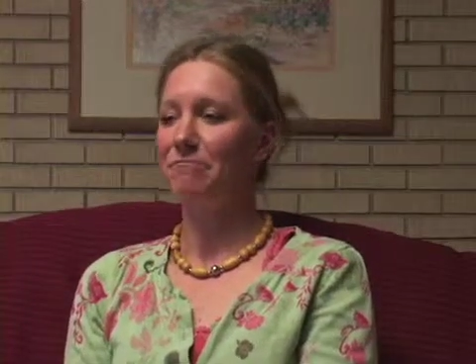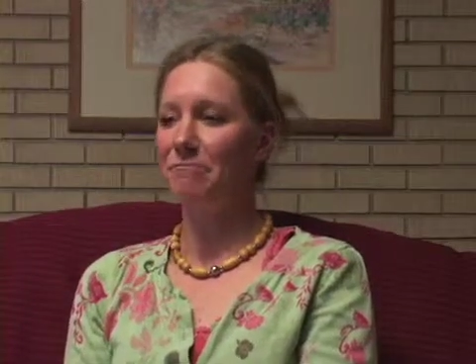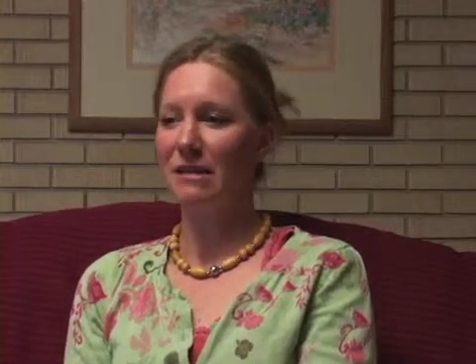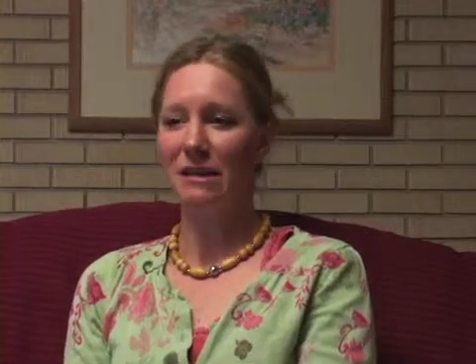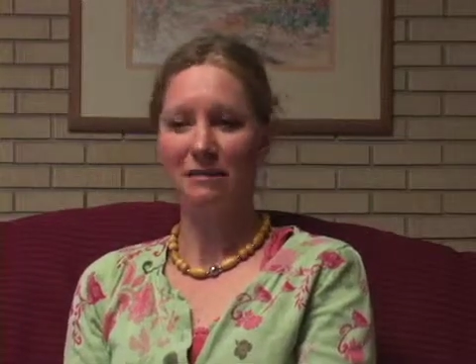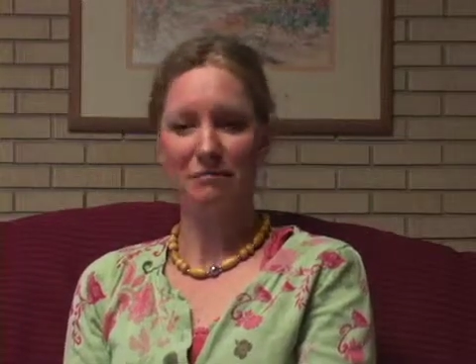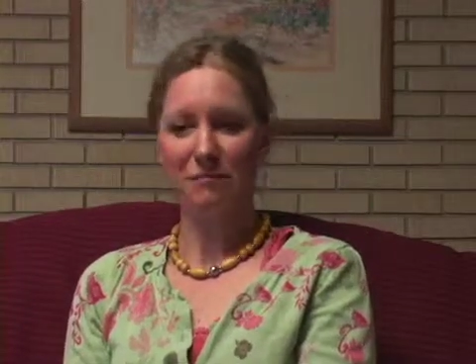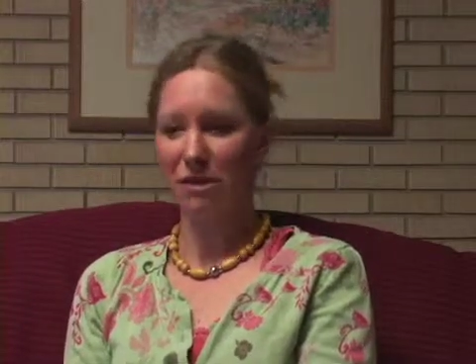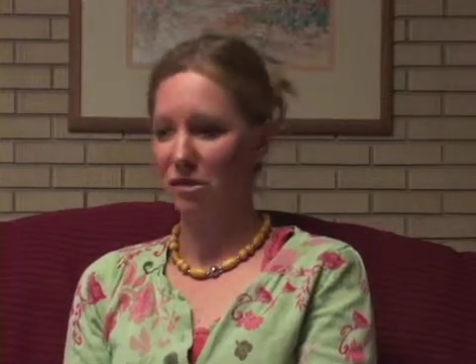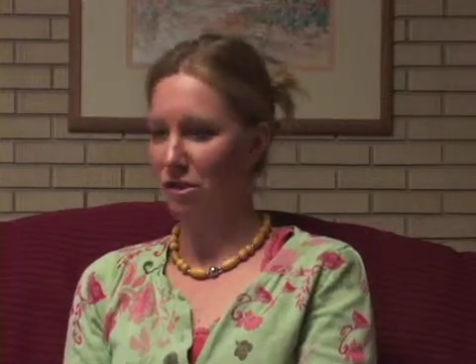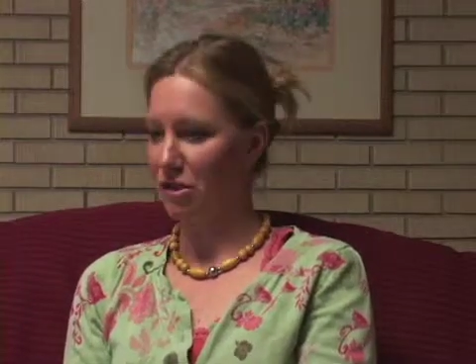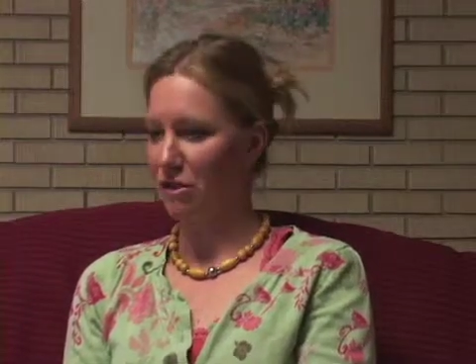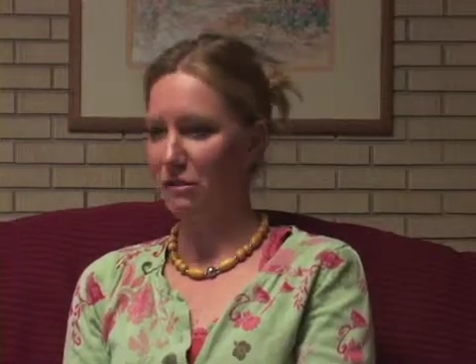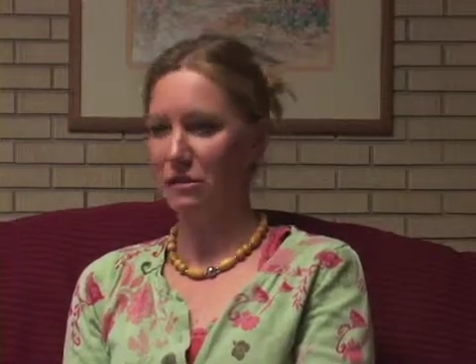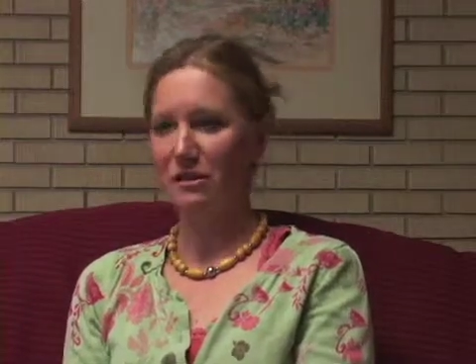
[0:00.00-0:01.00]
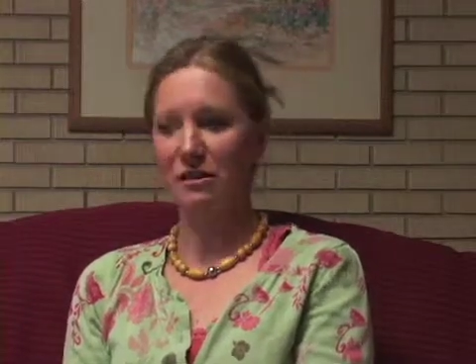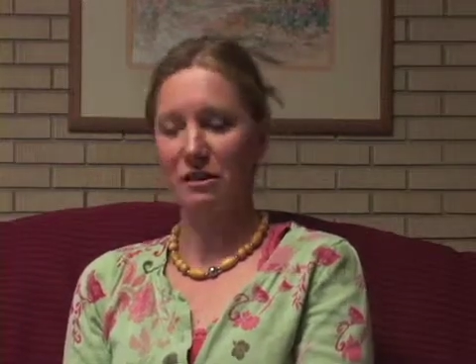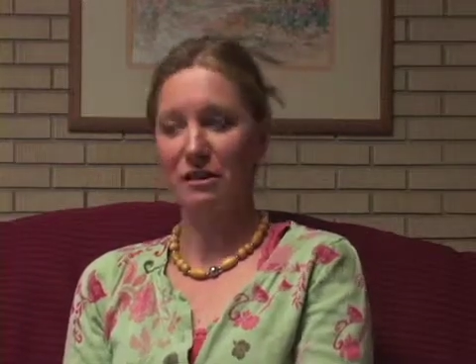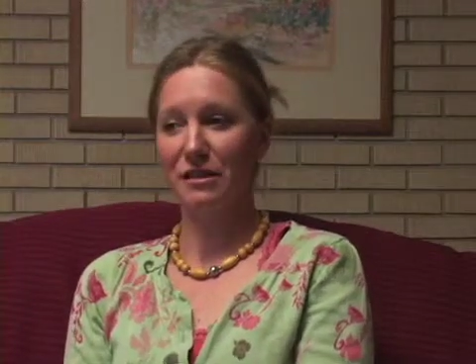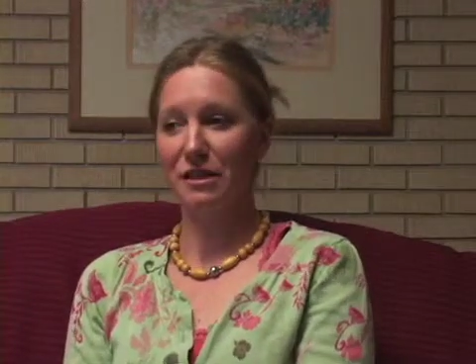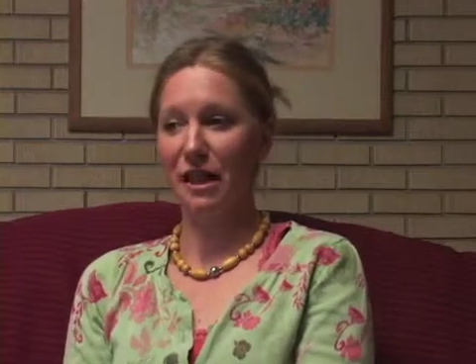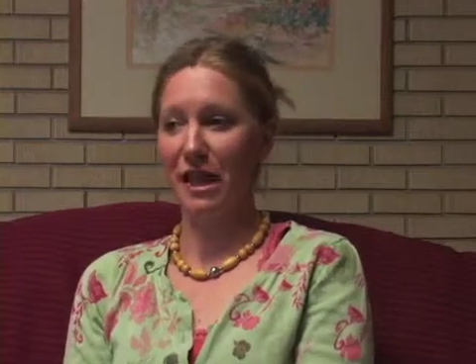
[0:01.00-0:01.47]
these two children
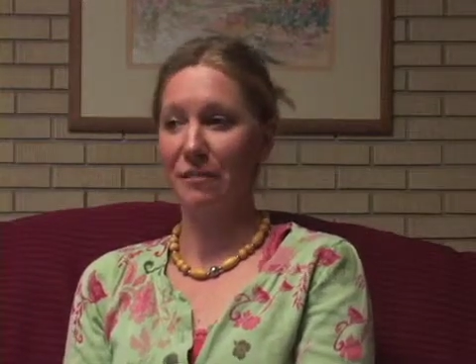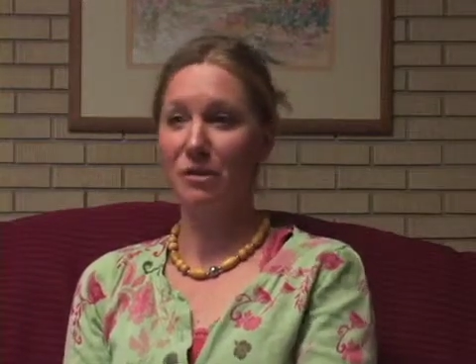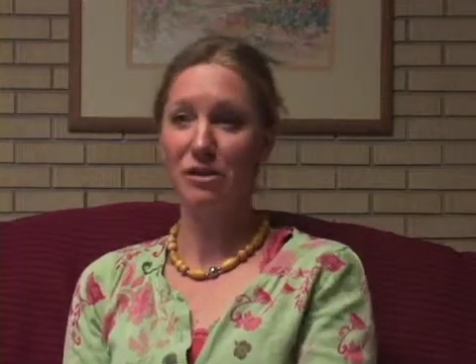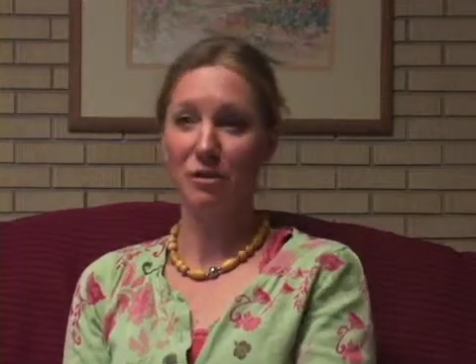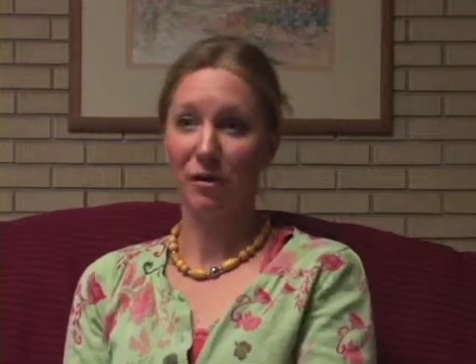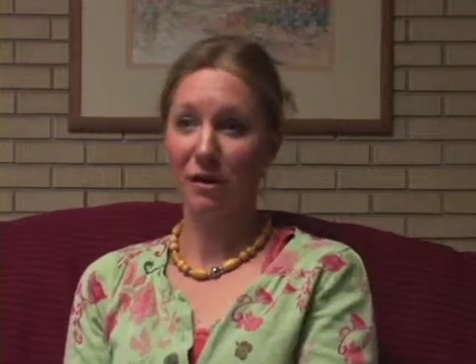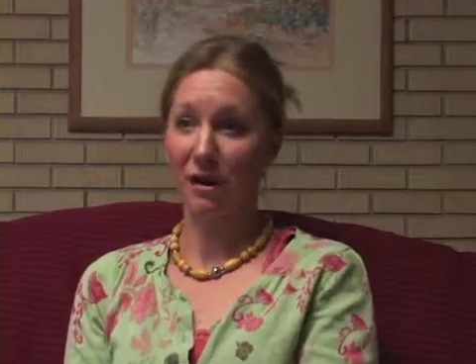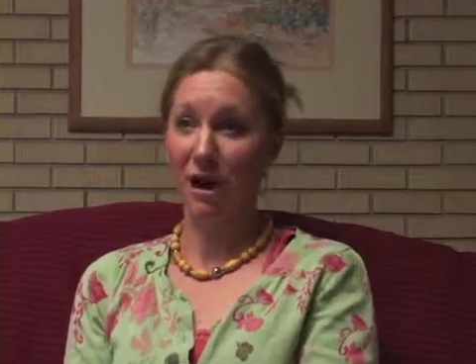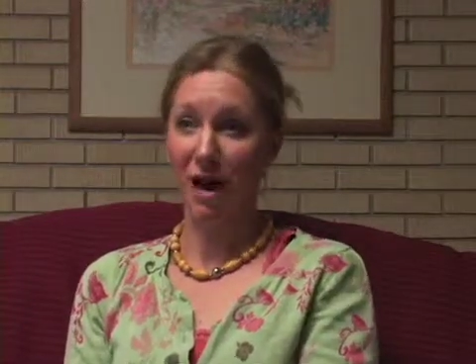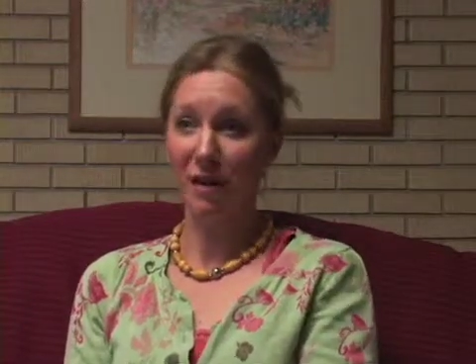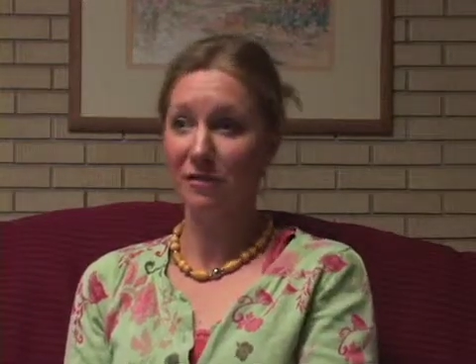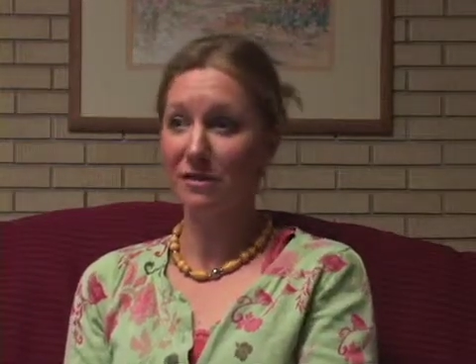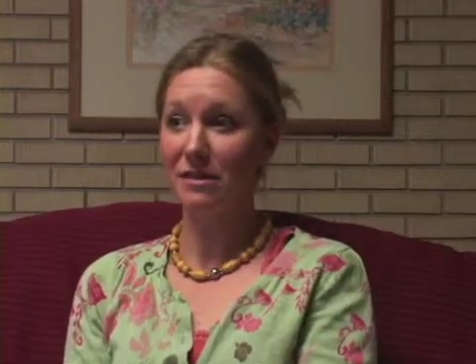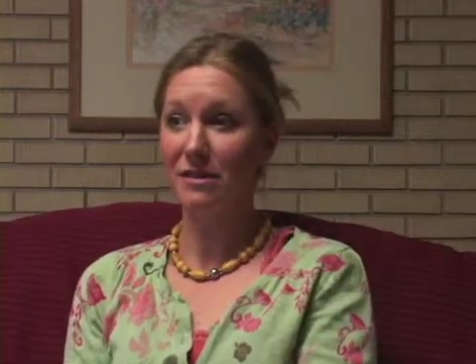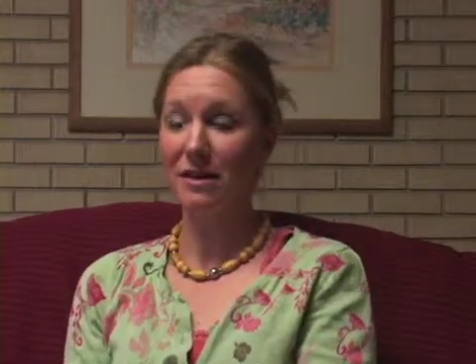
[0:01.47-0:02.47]
just came into our lives